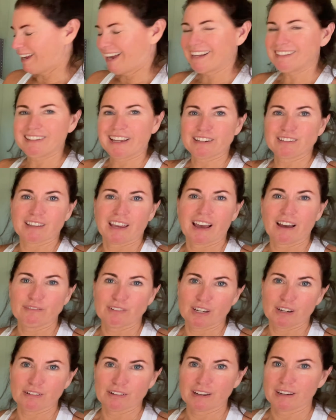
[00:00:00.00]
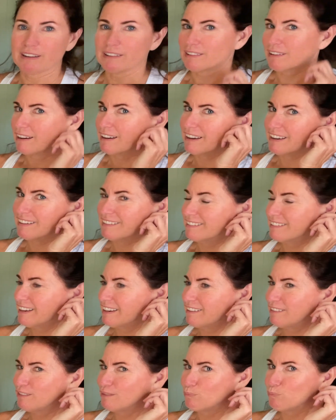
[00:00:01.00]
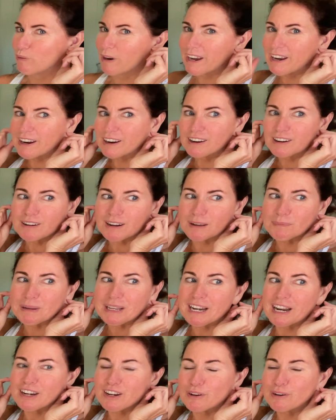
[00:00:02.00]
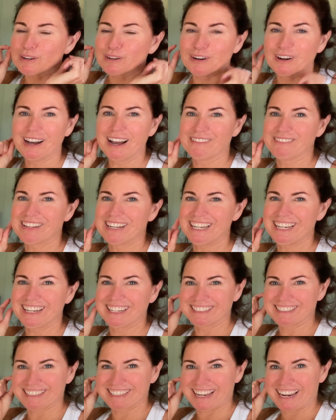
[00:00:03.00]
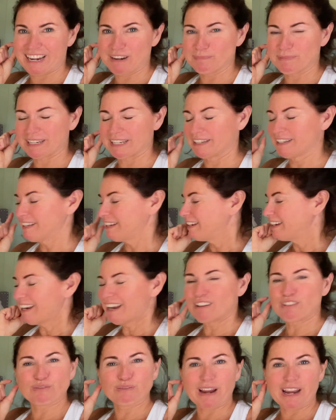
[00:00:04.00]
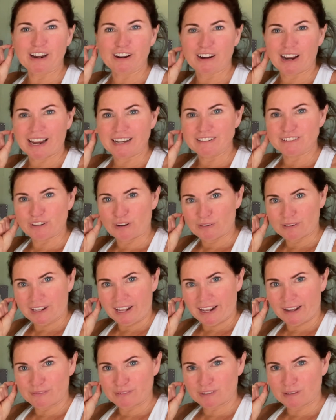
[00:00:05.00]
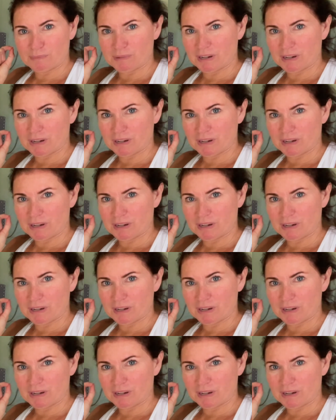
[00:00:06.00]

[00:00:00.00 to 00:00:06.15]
I like to have earrings on. It's rare. I mean, I know I don't have any on today, but it's rare I don't have some